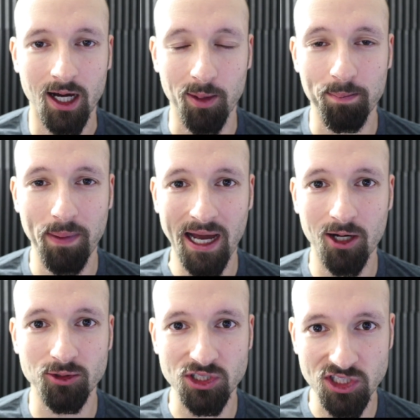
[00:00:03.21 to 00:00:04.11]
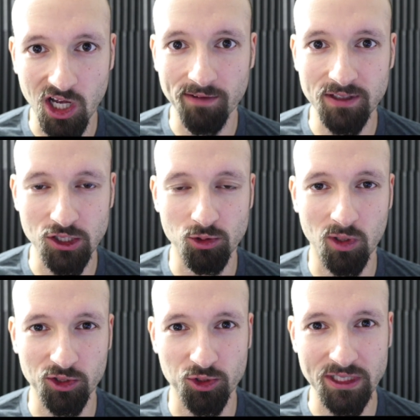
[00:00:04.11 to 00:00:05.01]
about soft tissue
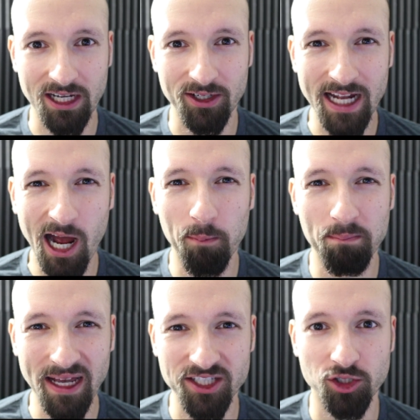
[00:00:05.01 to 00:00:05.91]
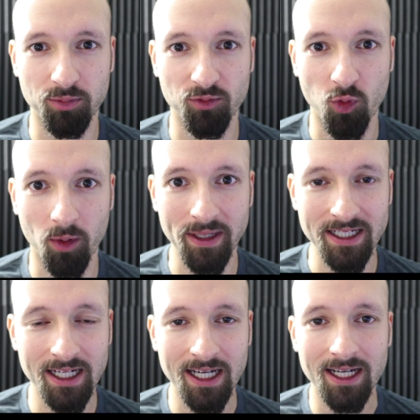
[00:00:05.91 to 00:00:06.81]
ultrasound and how best to perform it.